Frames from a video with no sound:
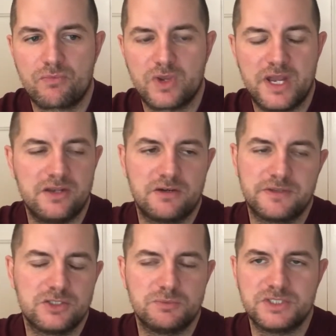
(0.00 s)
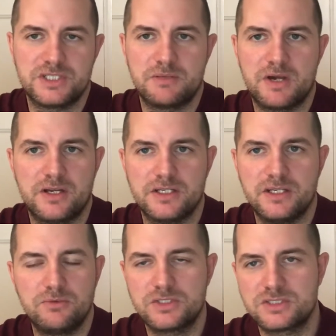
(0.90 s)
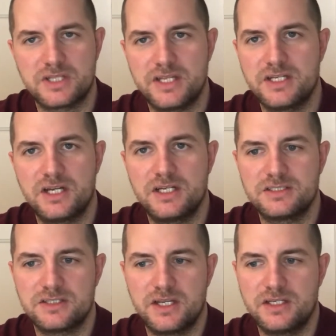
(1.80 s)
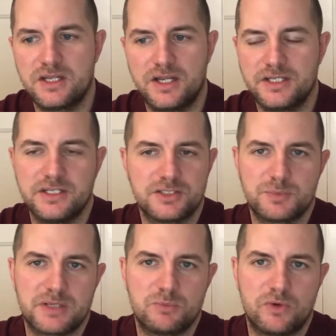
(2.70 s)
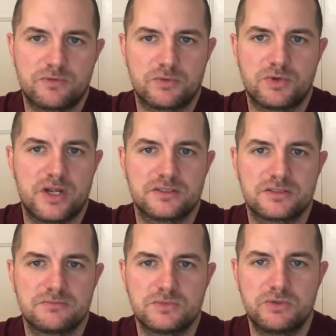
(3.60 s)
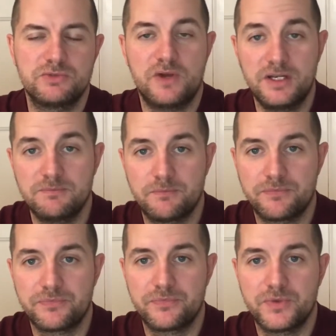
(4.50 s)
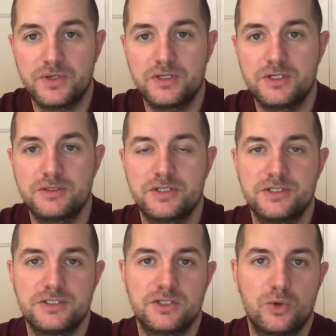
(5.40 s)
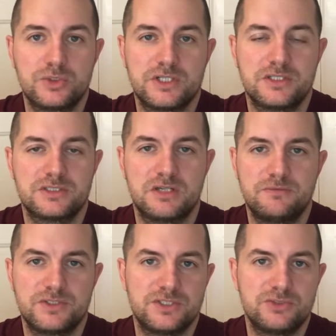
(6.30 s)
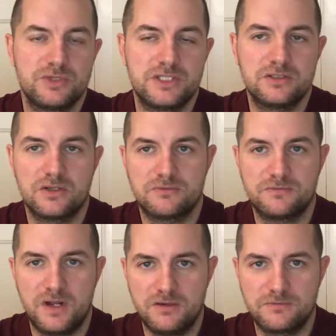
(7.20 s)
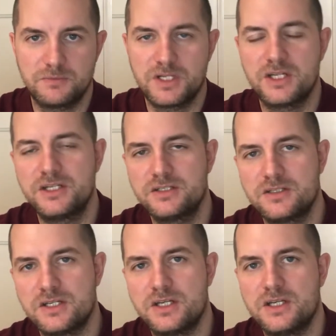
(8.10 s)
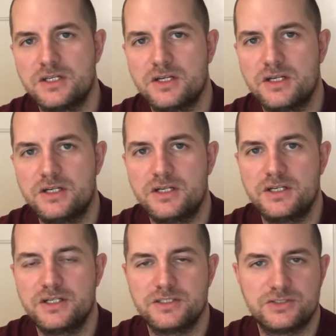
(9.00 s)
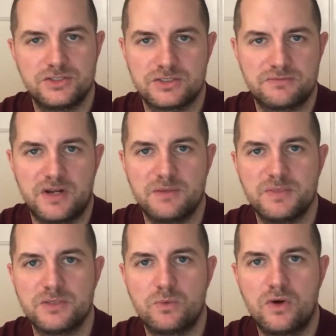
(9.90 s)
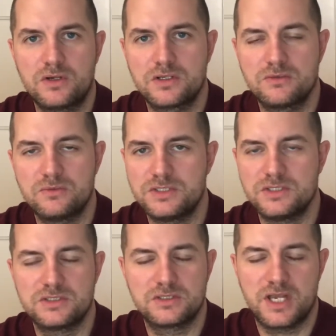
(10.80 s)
Nothing to be said about it. It was standardized, and I didn't expect more for the price. So it's fine. The hotel itself is situated not far from the clinic. It's just a 5-minute walk, which is